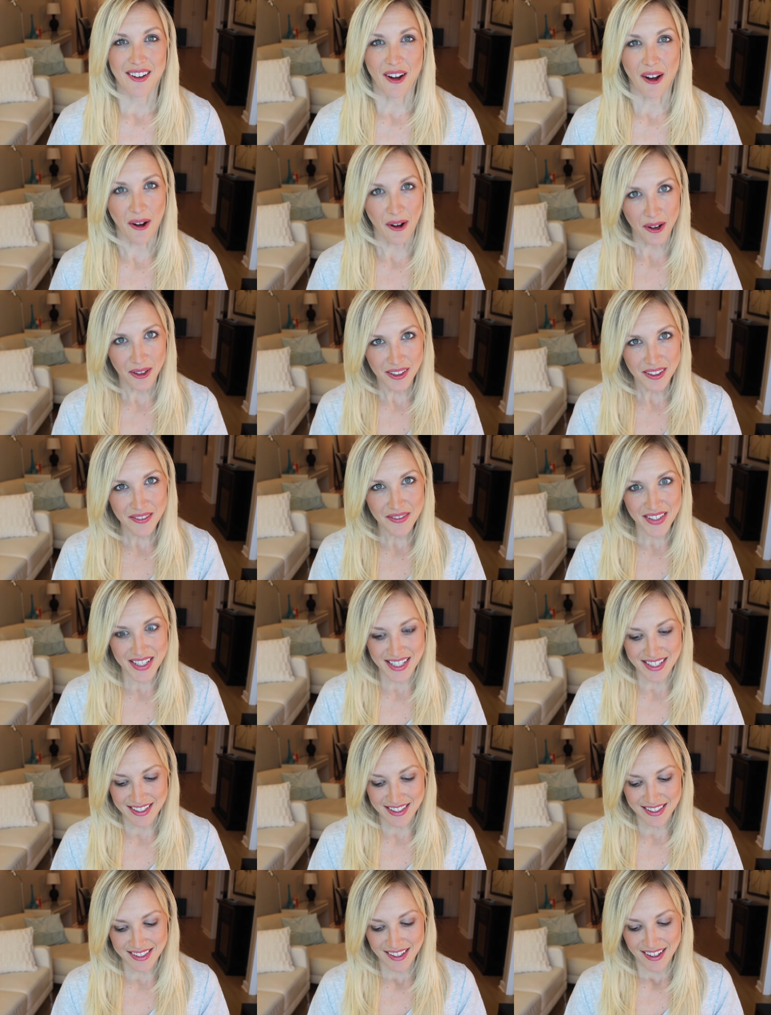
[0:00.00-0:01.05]
All of
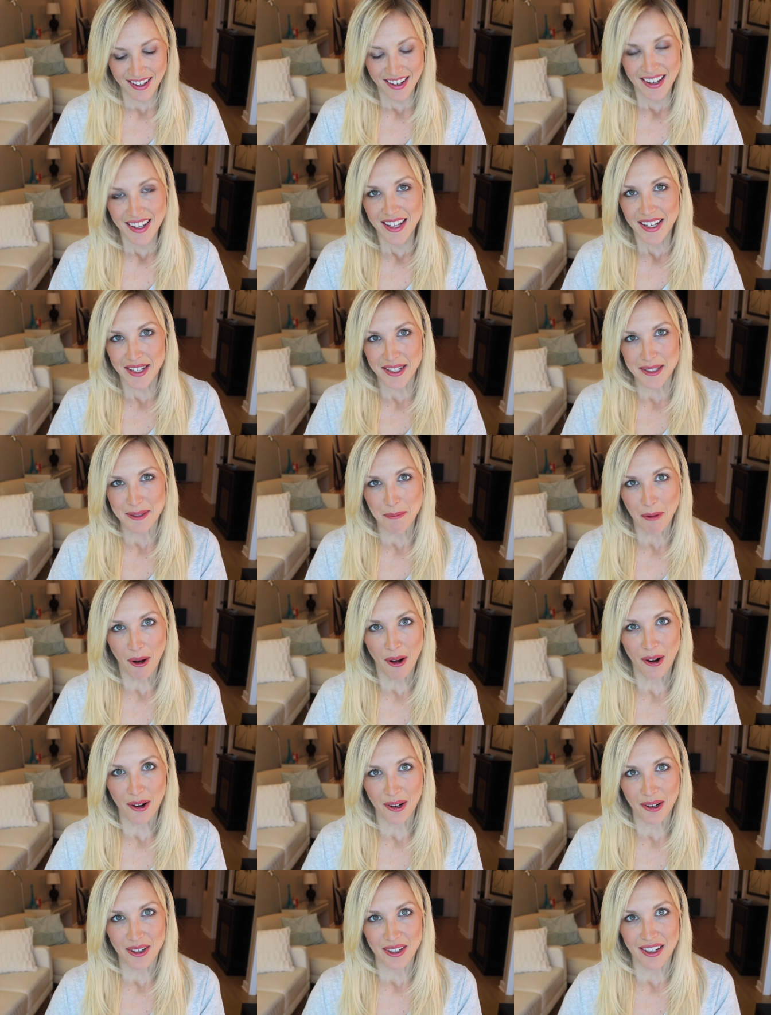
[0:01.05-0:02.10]
this is
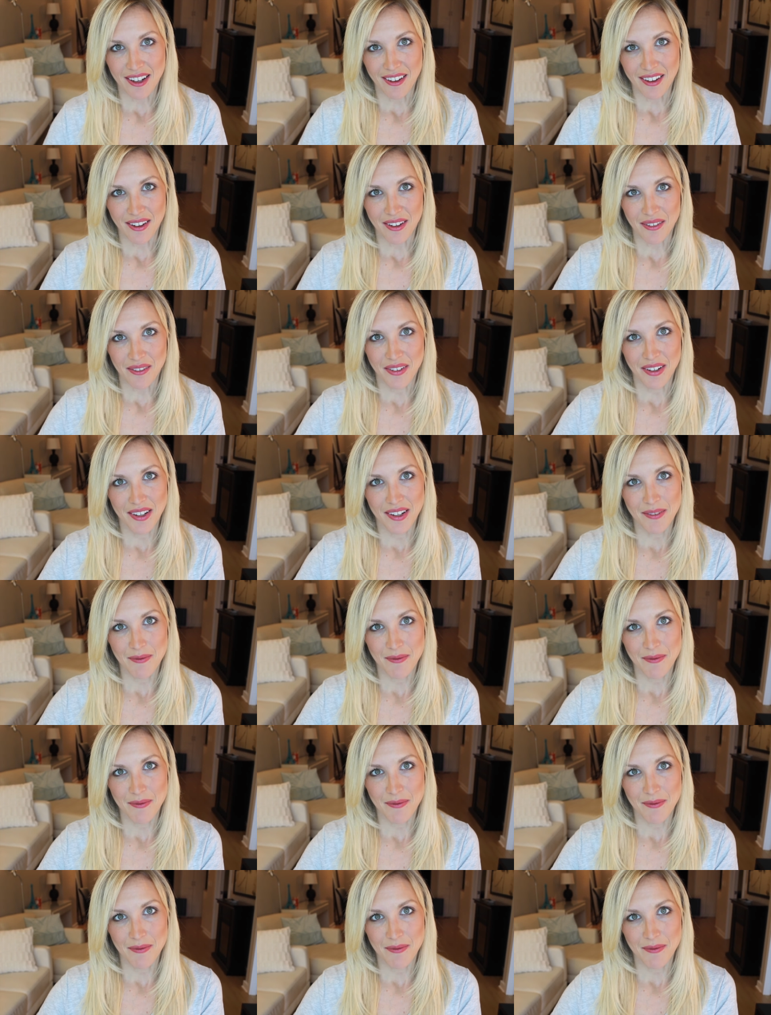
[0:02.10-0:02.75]
part of